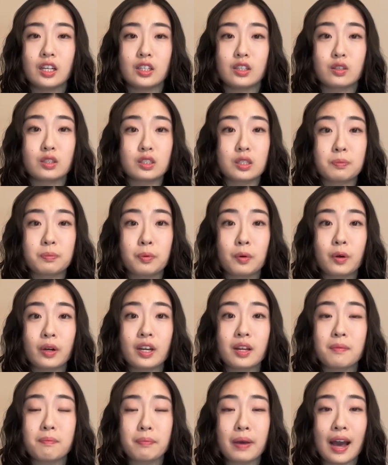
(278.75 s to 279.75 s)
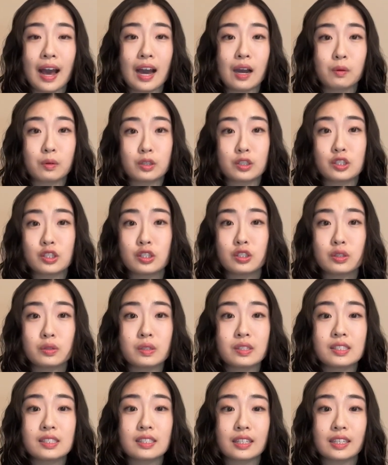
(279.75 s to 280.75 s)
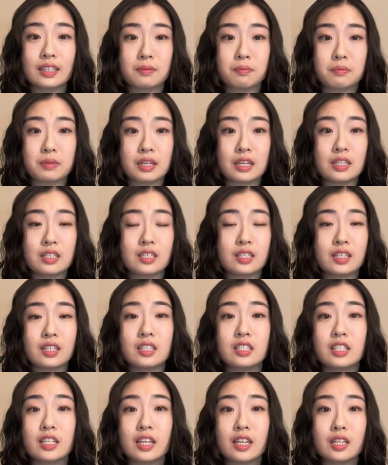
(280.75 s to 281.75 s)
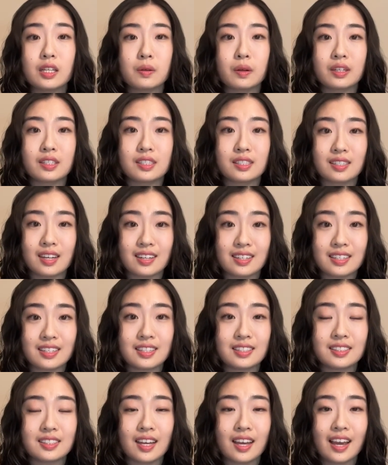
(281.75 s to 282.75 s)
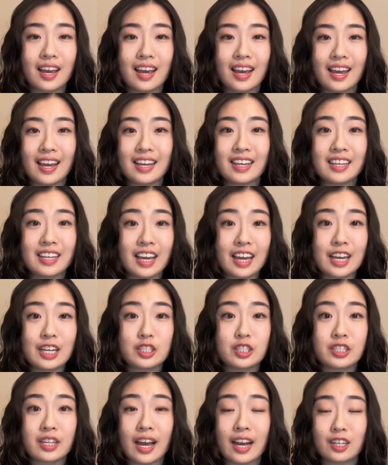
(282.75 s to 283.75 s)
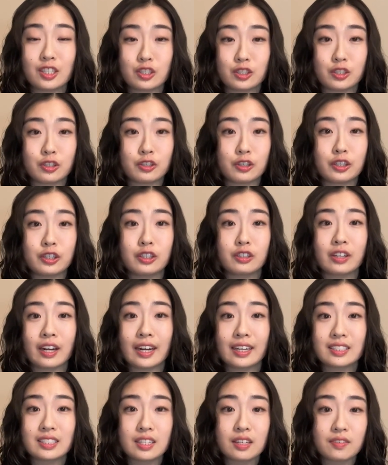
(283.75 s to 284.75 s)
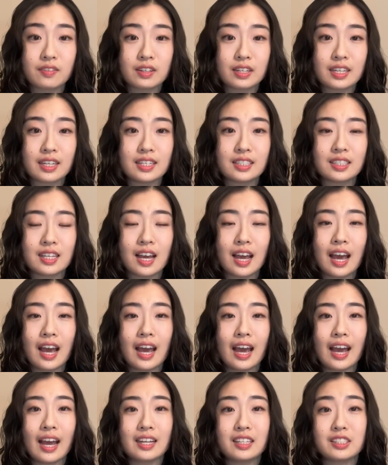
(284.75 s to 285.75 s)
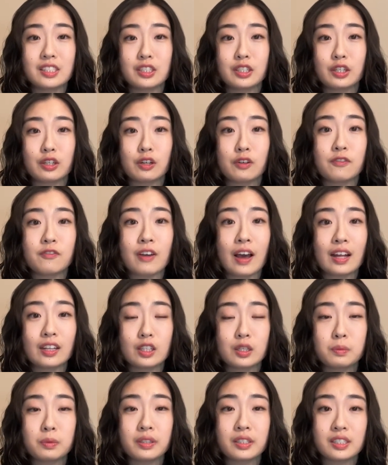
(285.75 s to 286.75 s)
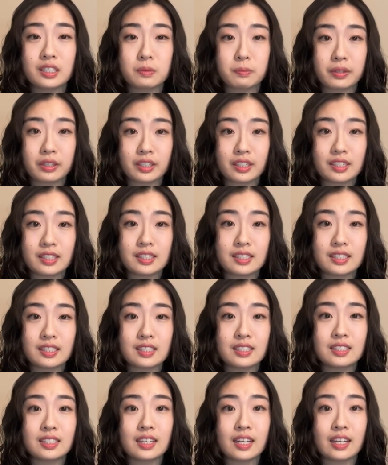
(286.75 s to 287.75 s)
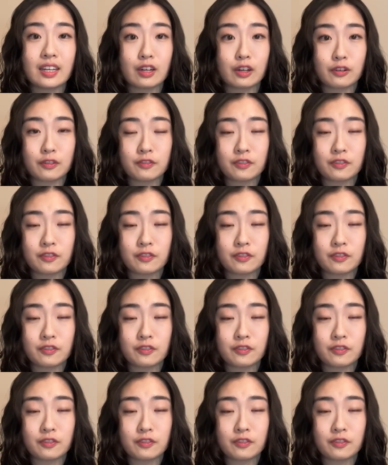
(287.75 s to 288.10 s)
Your support empowers students like me to continue our studies, engage in extracurricular activities, and secure valuable experiences in our